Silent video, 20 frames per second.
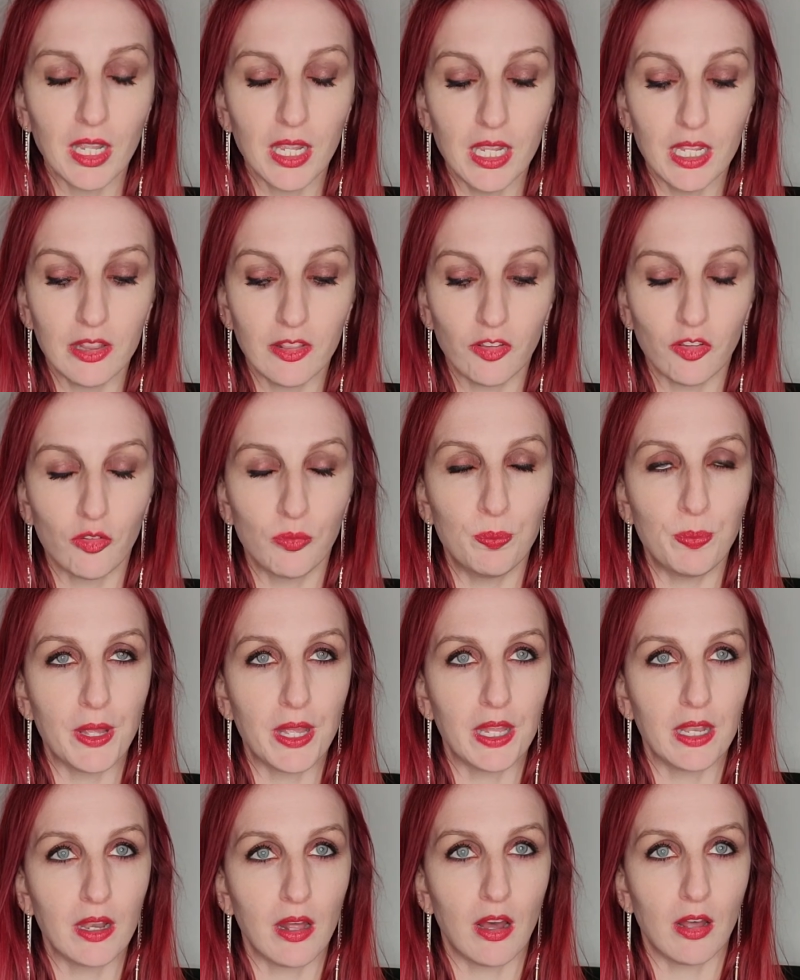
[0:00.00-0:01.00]
It's
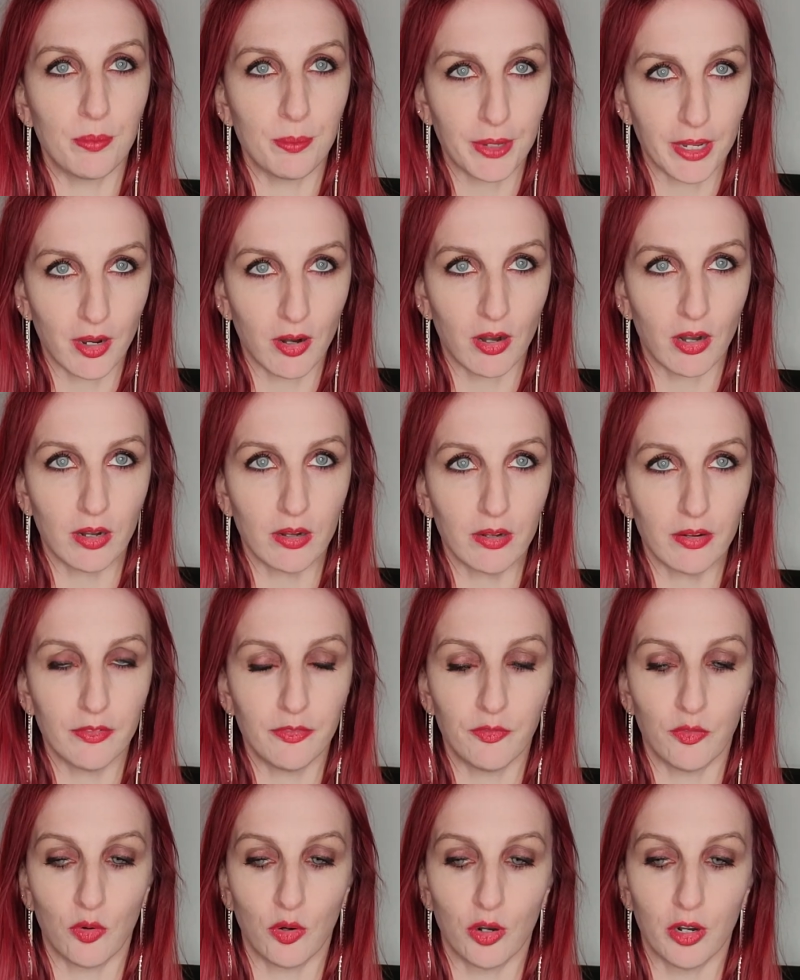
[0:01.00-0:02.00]
been on my heart
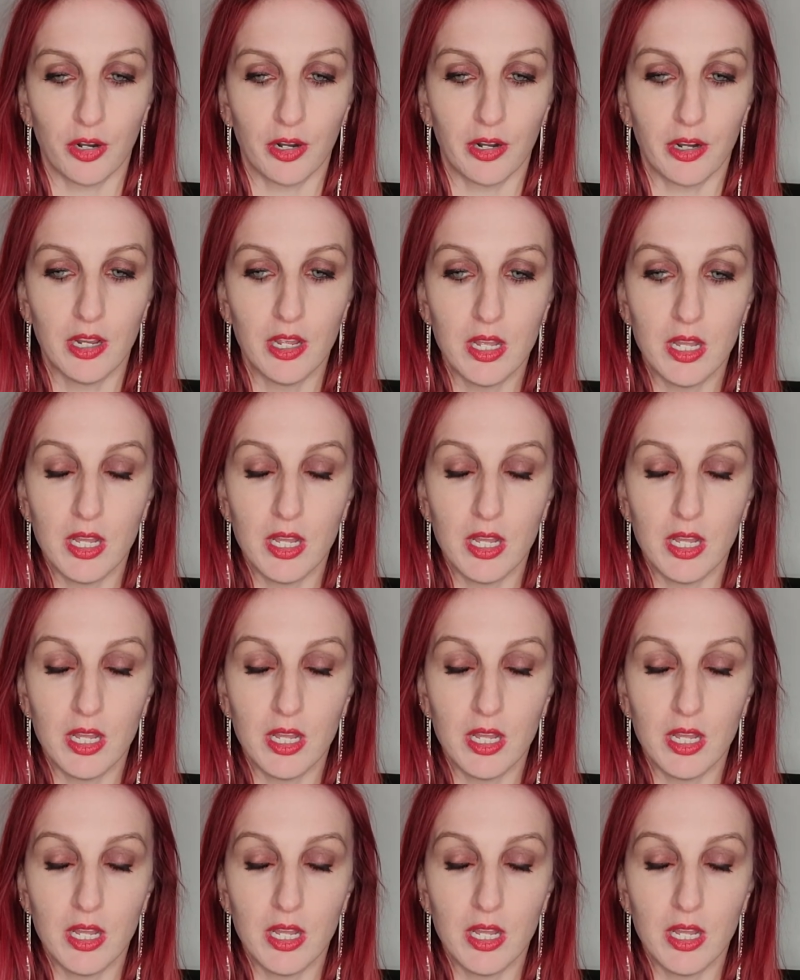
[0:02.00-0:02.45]
for